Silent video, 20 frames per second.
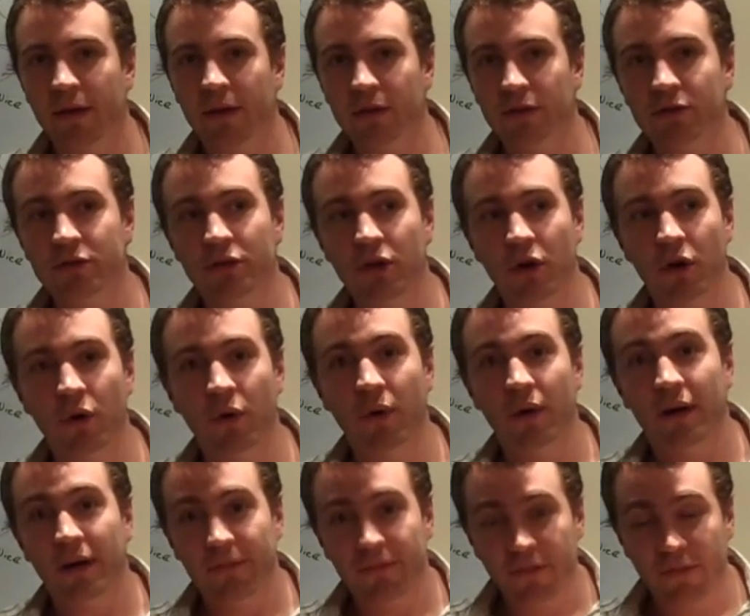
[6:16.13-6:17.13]

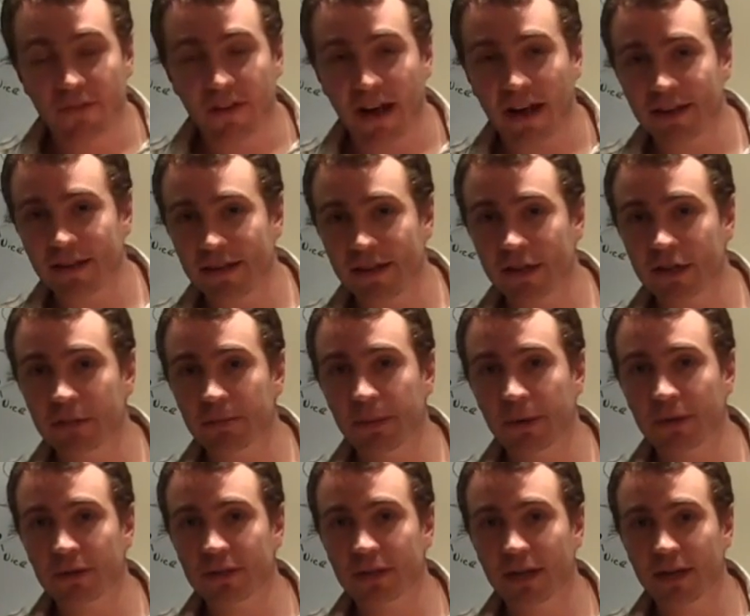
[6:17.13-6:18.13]
So if you've had any
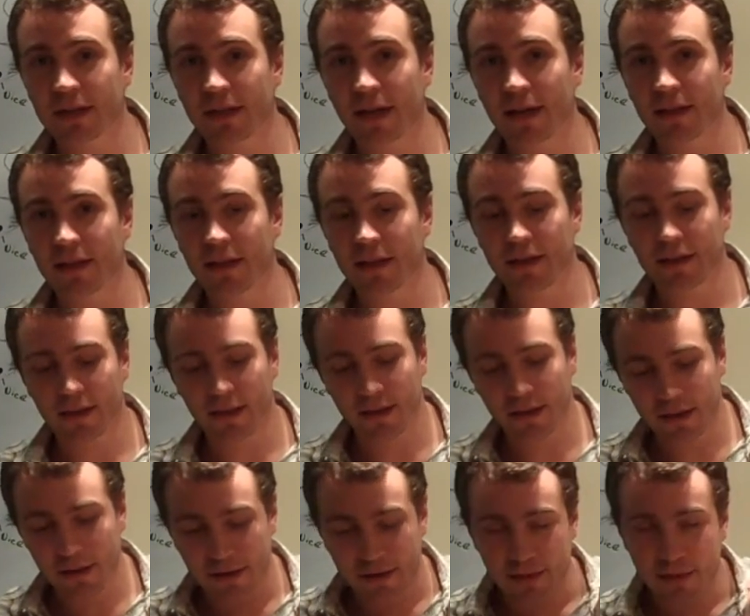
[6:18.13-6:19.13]
experience like that
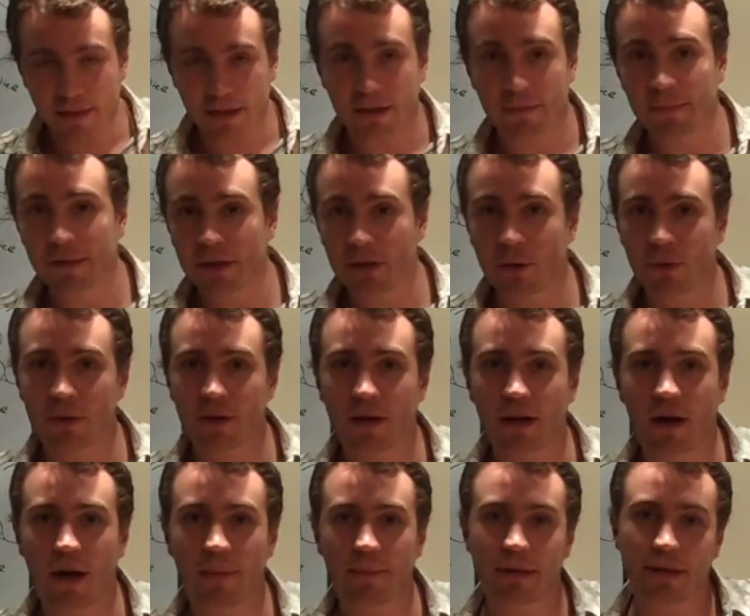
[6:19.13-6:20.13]
lately, let me know in the
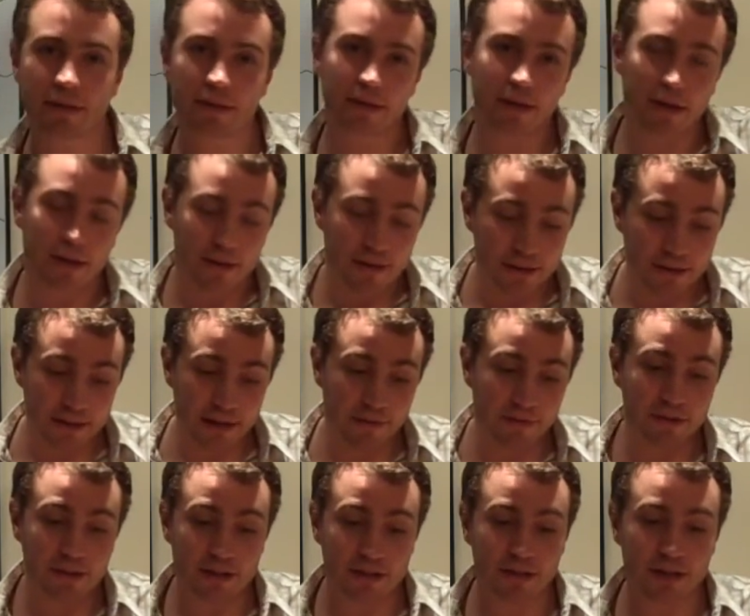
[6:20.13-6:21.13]
comments. Let's have
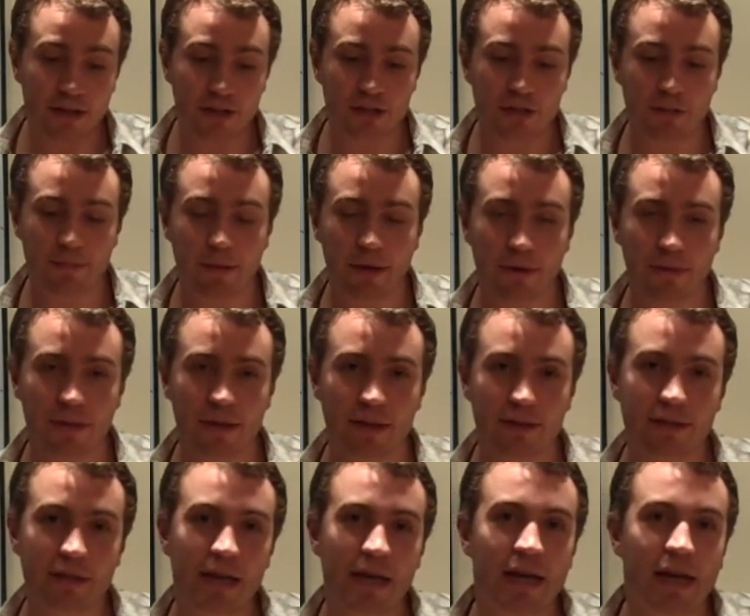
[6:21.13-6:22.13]
a discussion about
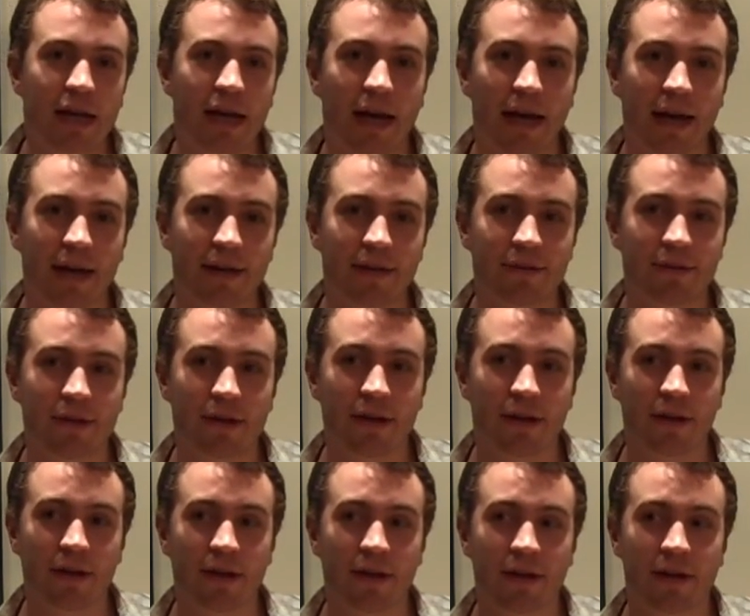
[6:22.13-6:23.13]
this. And
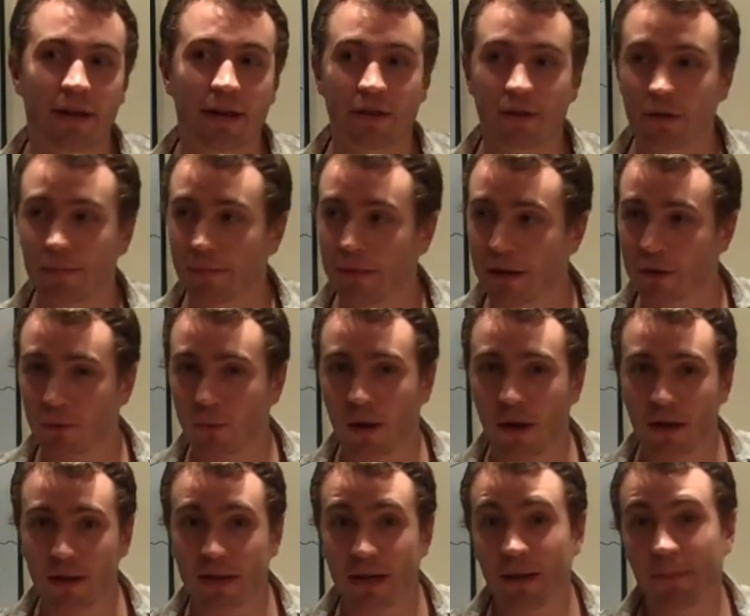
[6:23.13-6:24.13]
in the
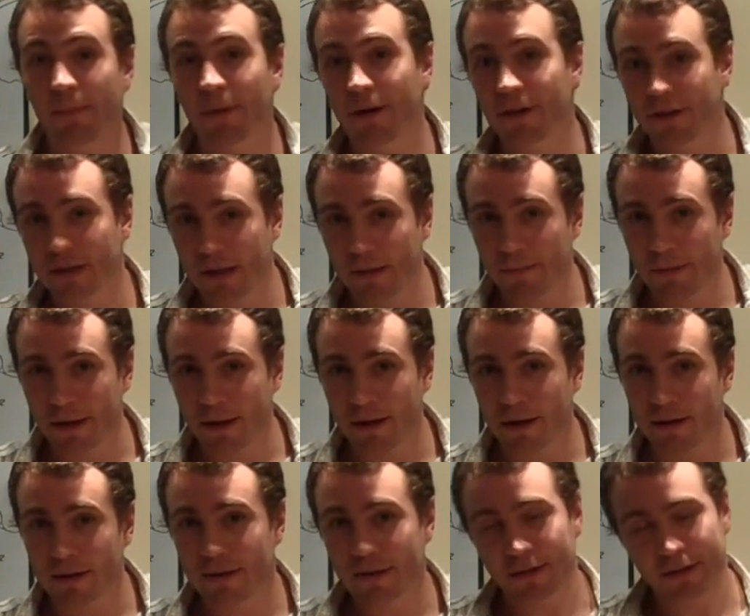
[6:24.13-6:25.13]
meanwhile, keep on keeping
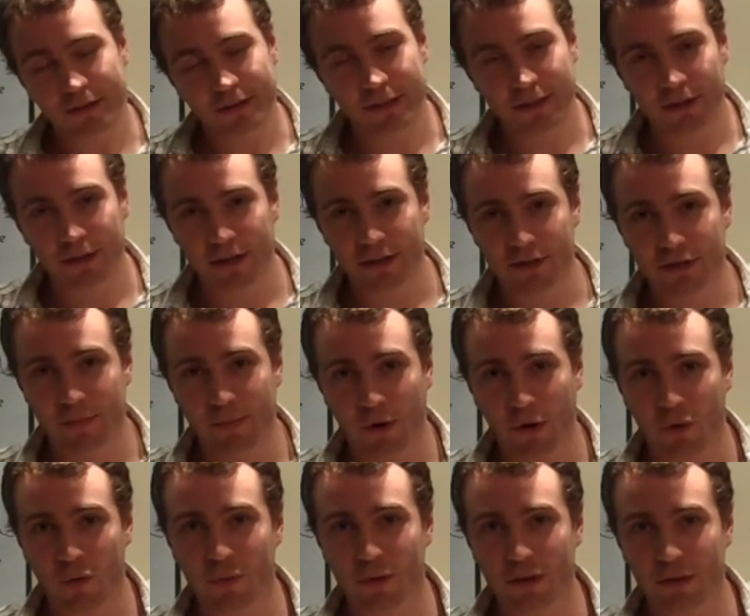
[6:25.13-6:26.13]
on. I'll see you guys
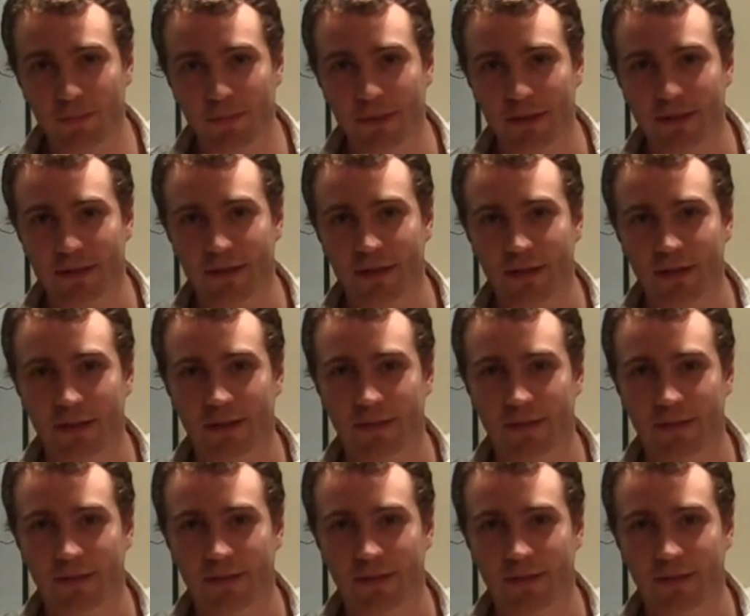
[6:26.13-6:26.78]
tomorrow with the pizza.